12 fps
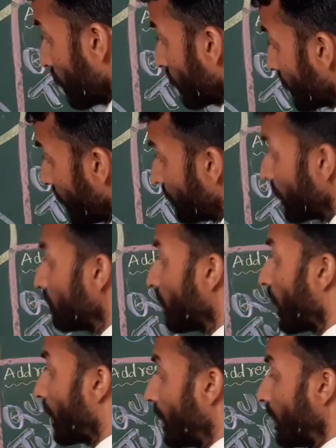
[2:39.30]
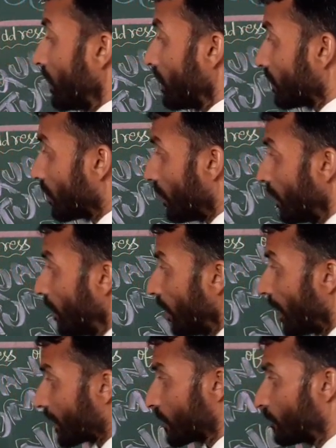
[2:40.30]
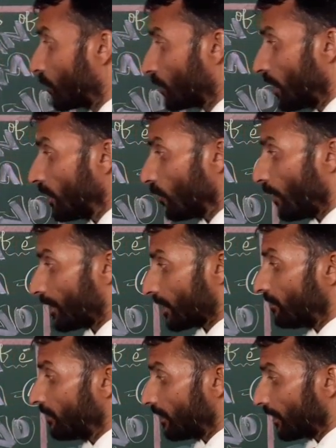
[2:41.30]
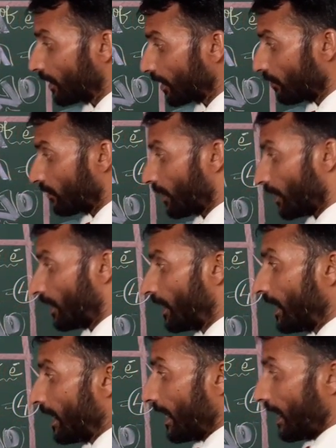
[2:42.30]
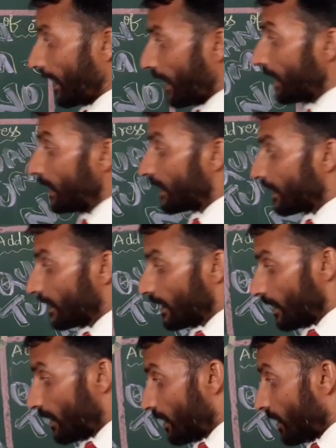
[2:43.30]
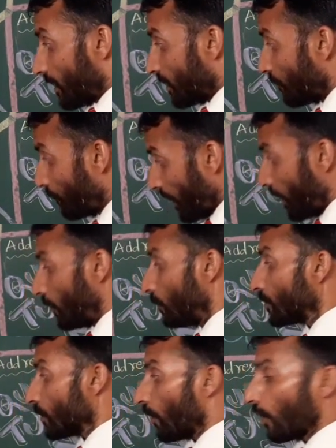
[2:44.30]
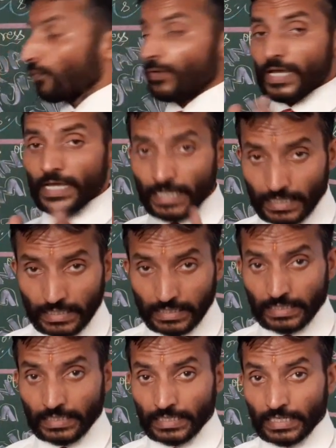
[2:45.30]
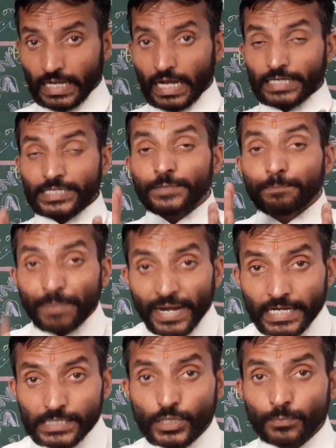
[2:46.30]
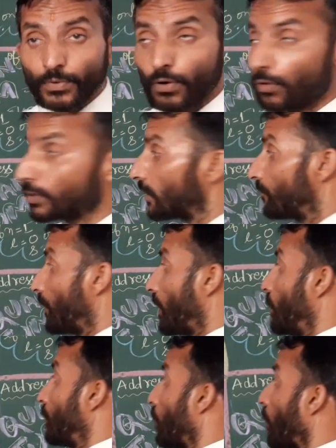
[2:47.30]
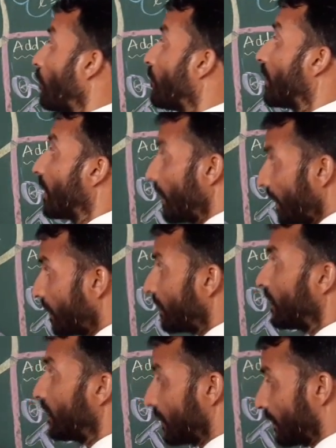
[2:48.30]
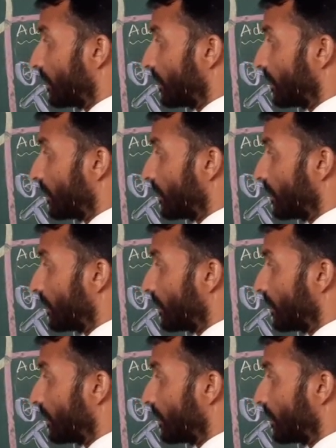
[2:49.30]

given by the azimuthal quantum number. And the values of L depends upon the value of M,